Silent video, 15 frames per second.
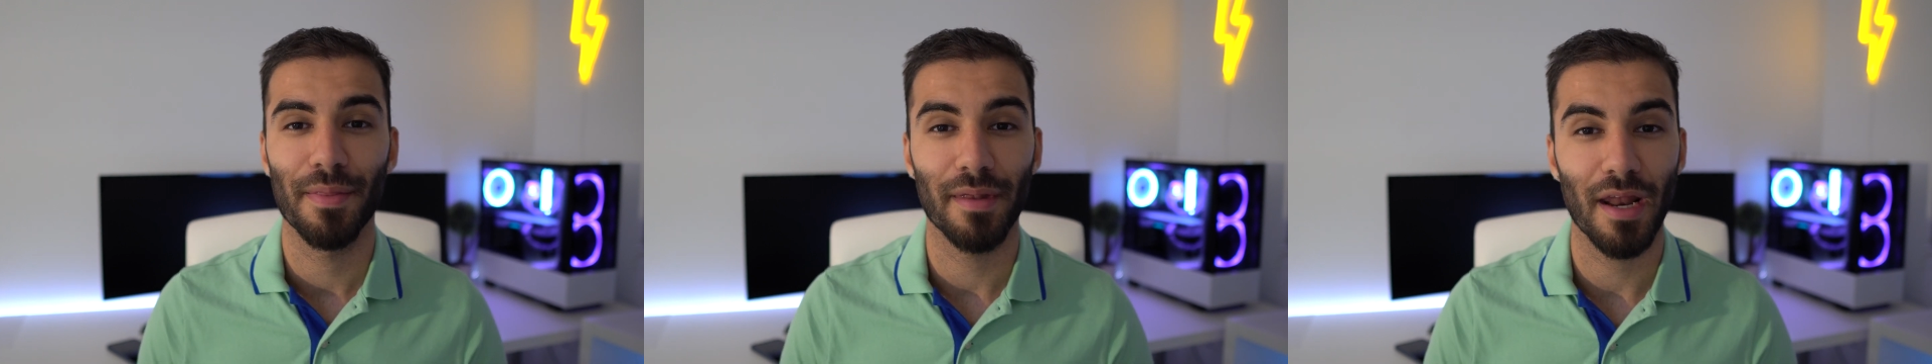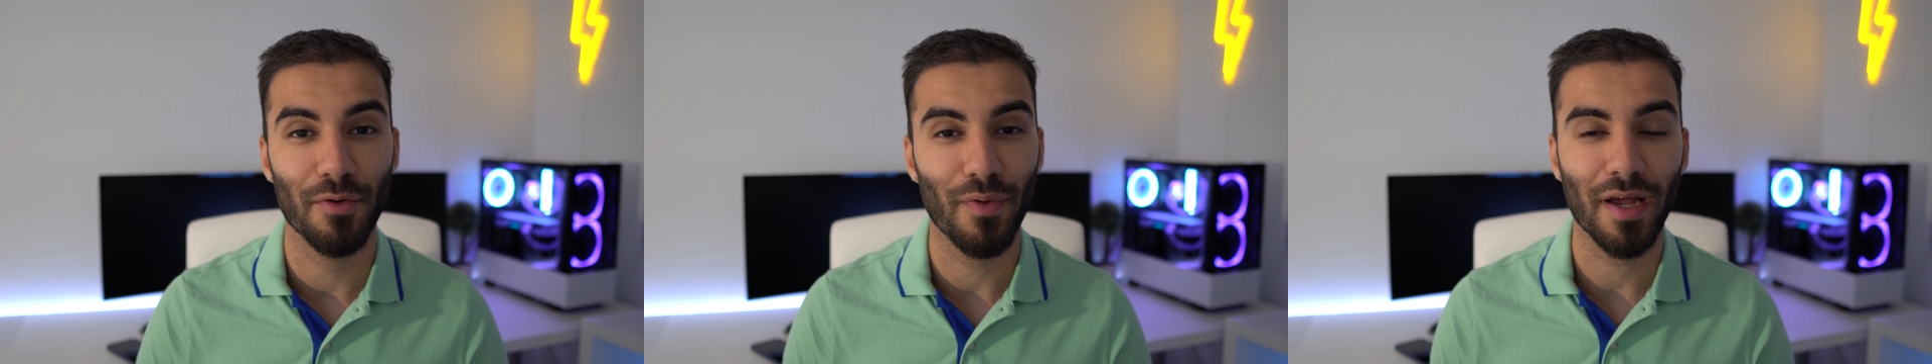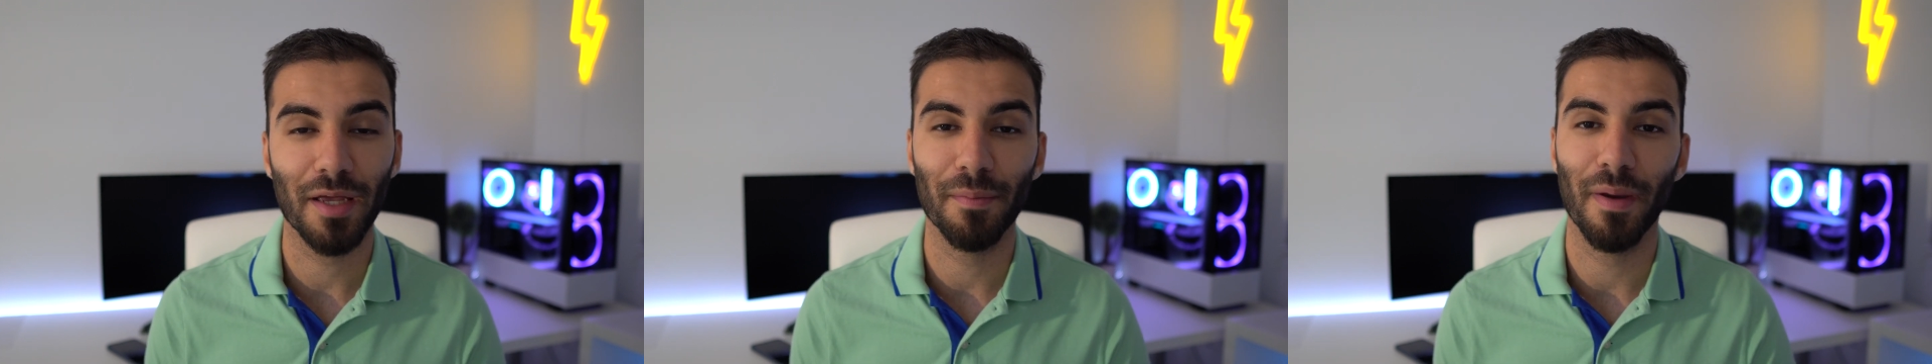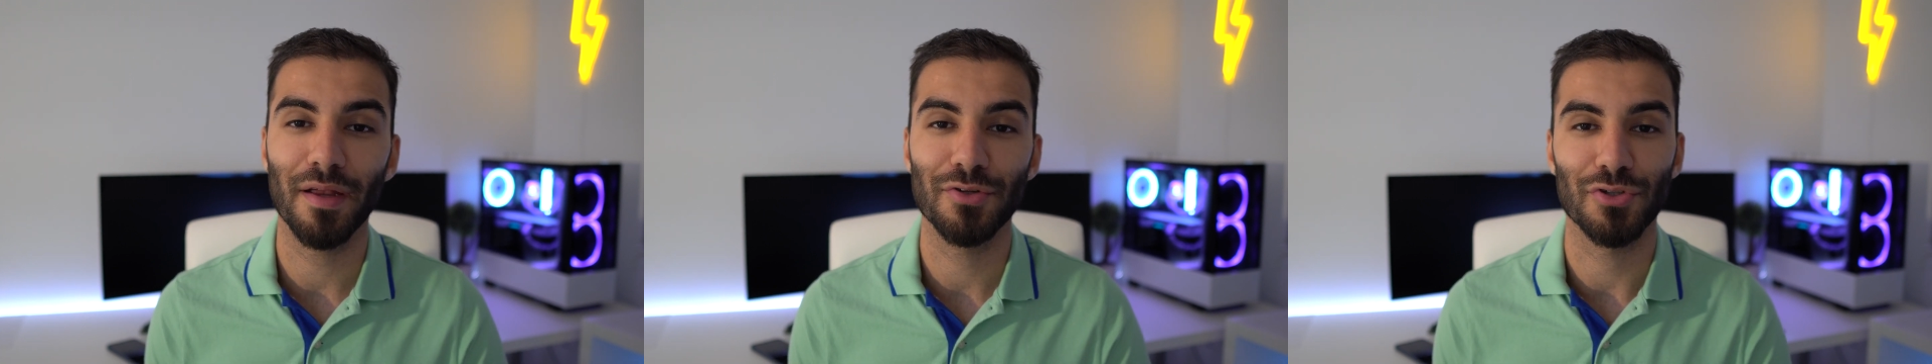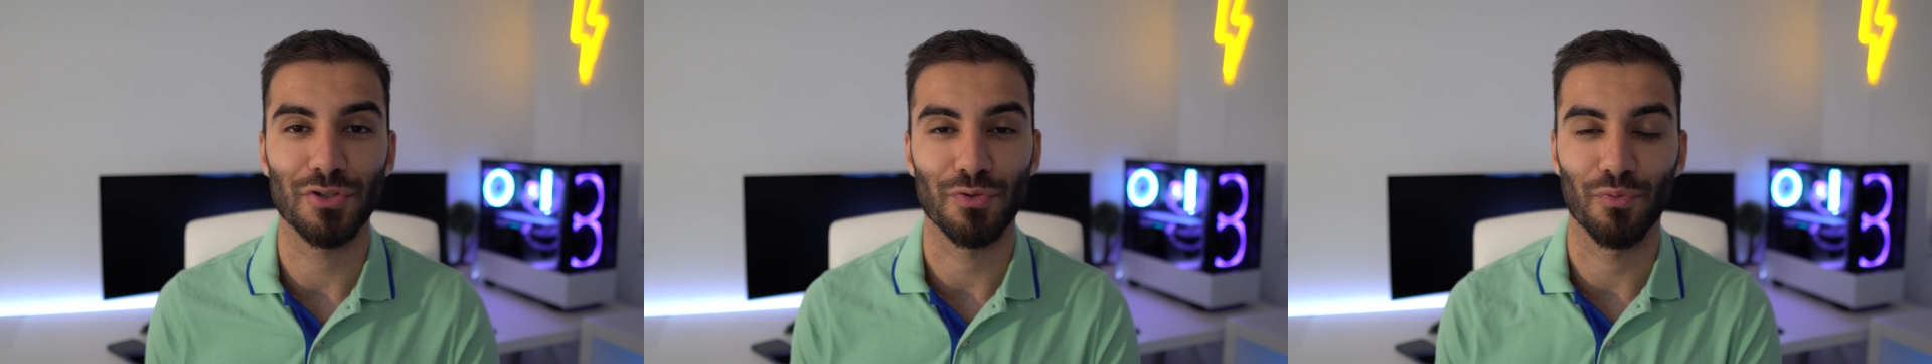then I'd
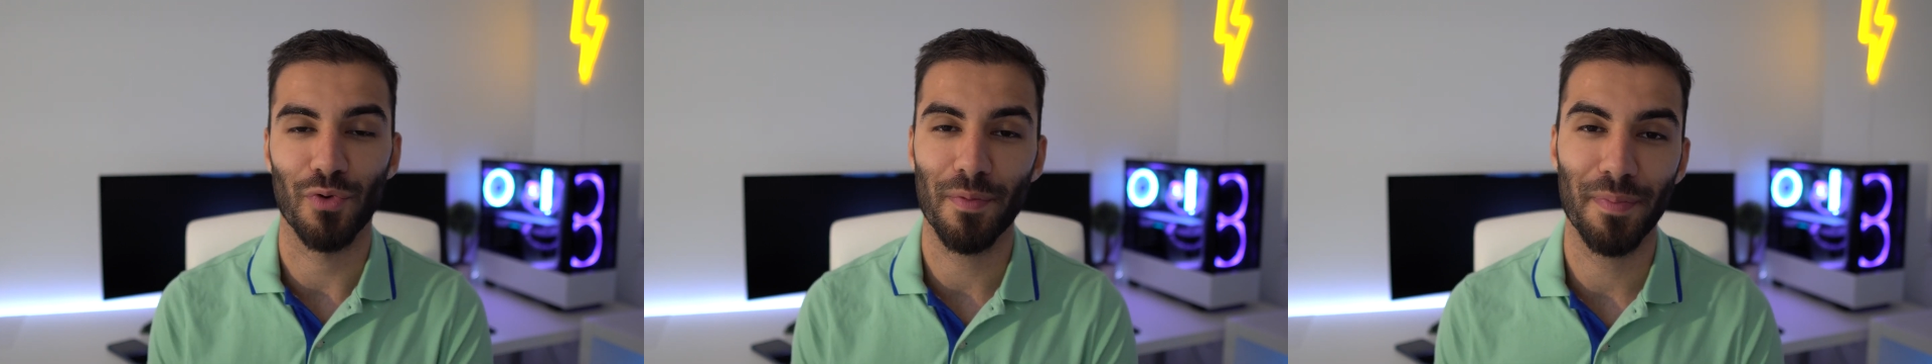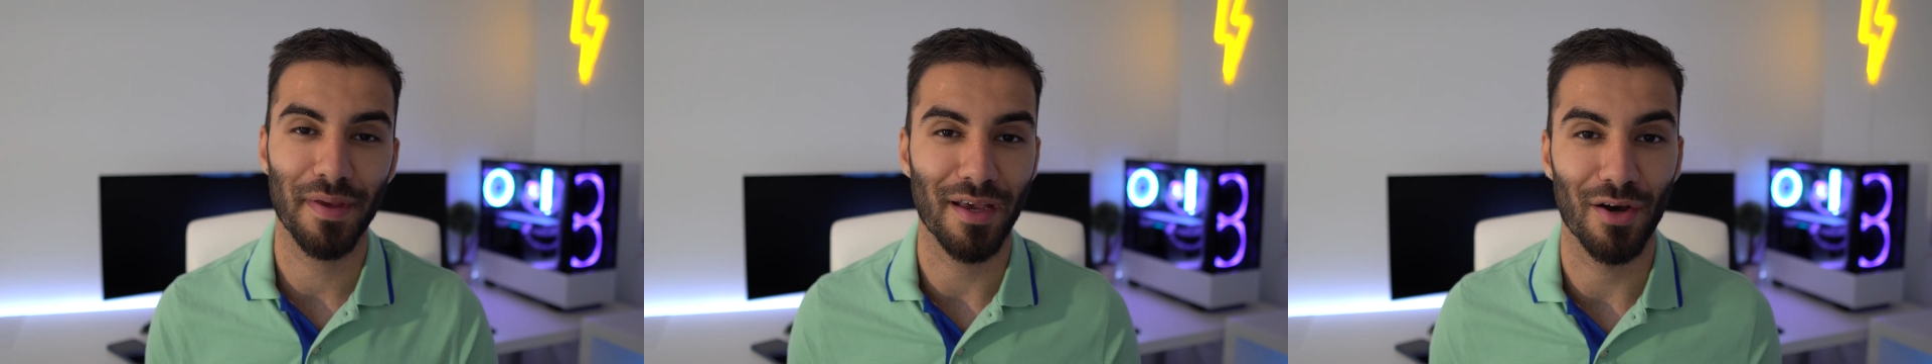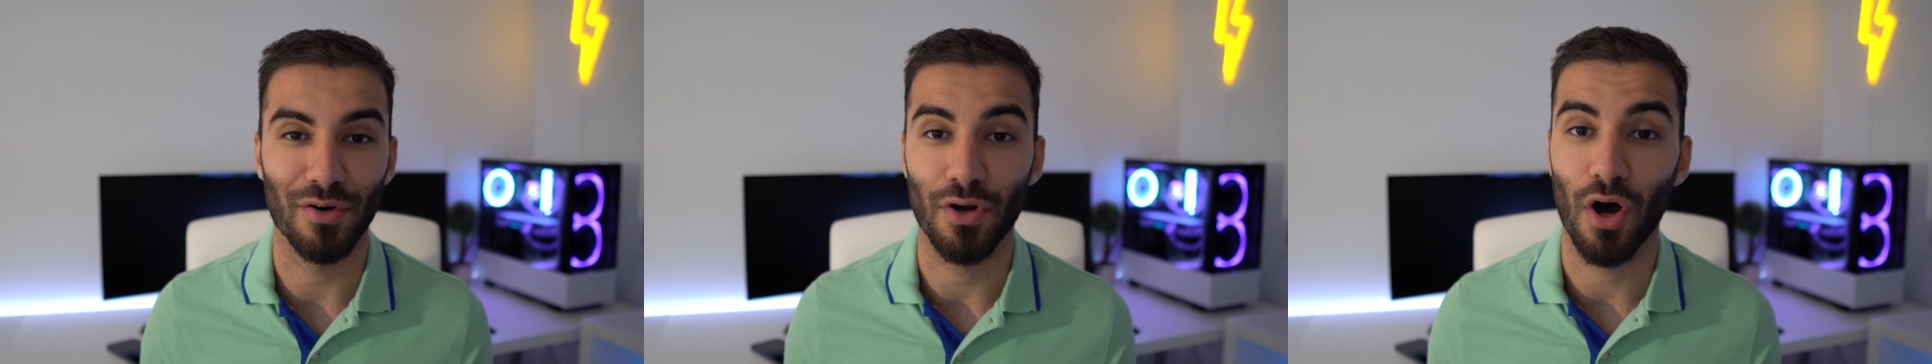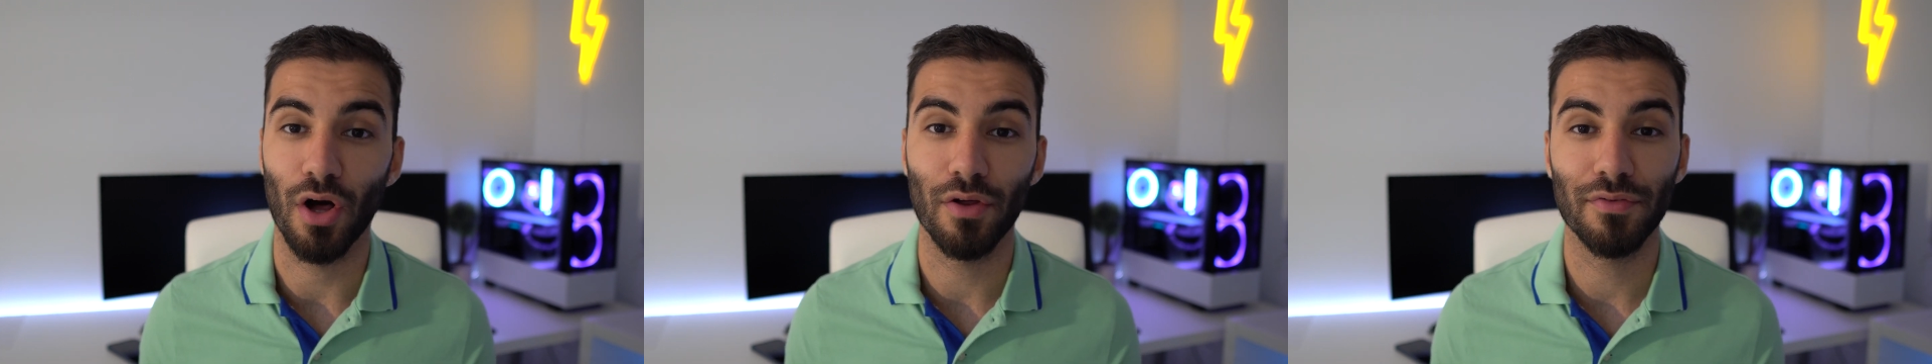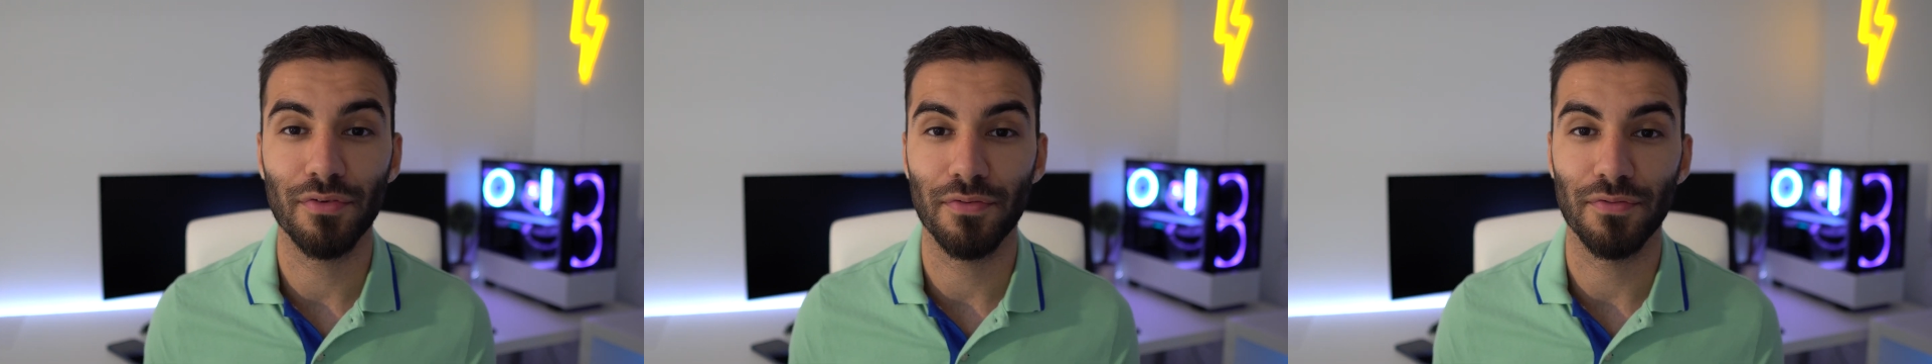recommend just ripping out
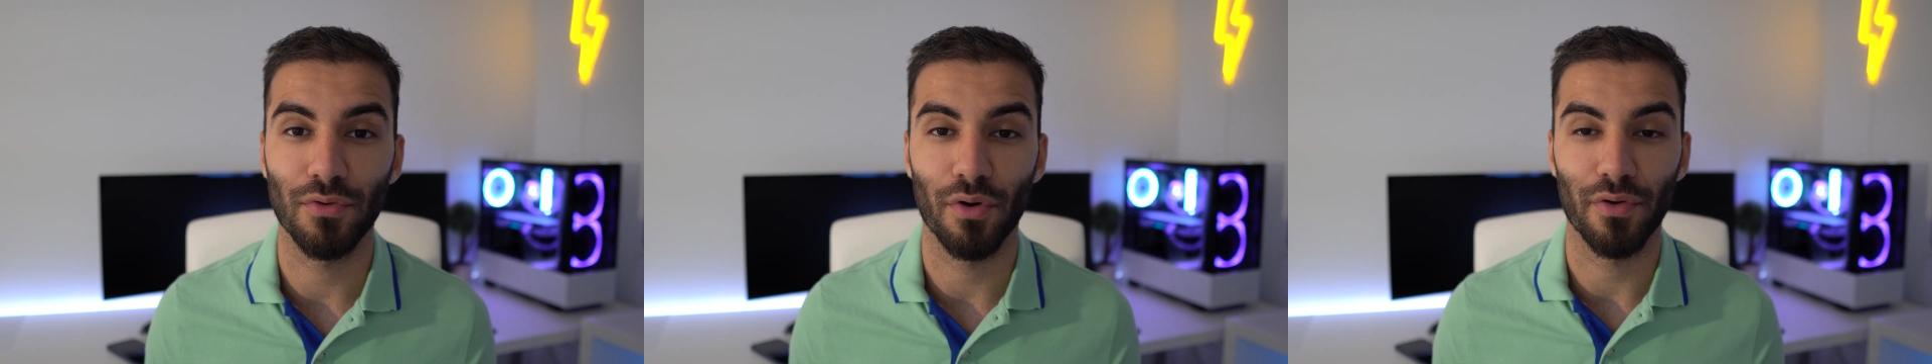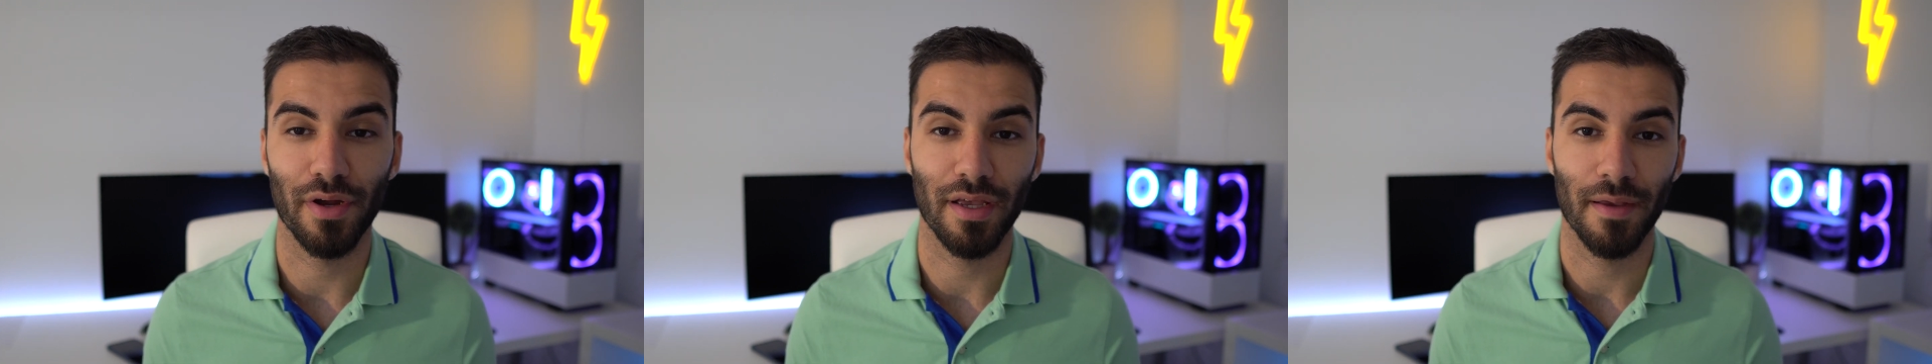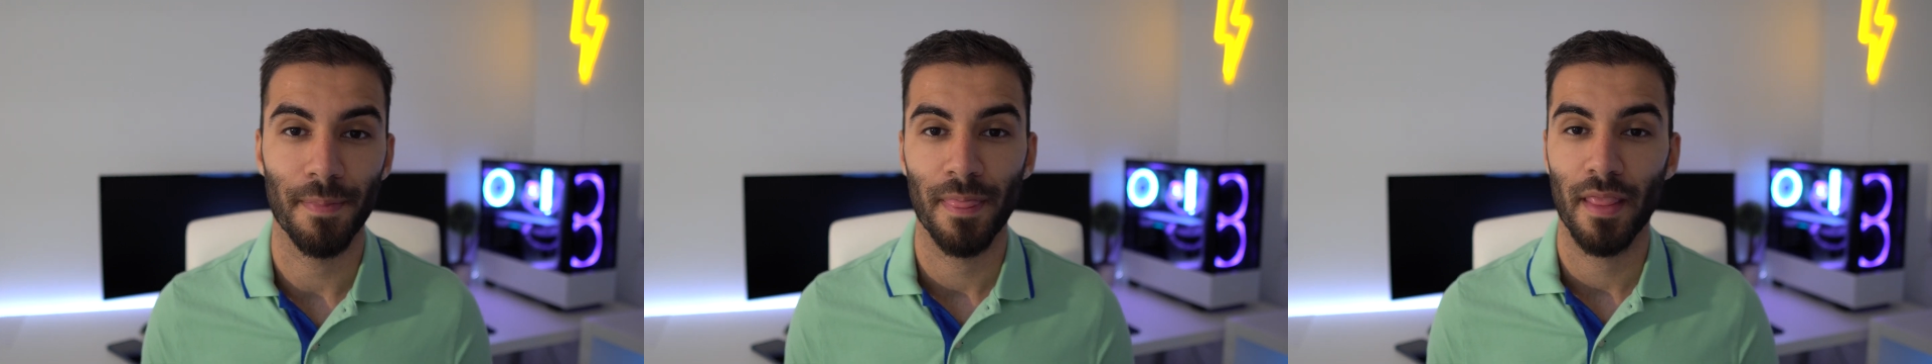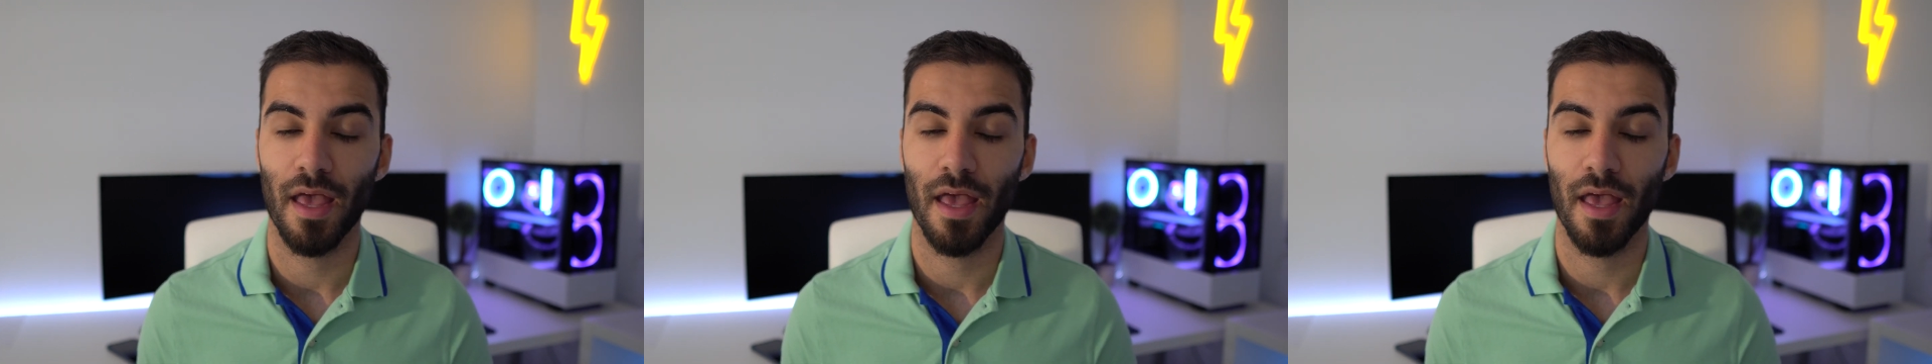all of the flooring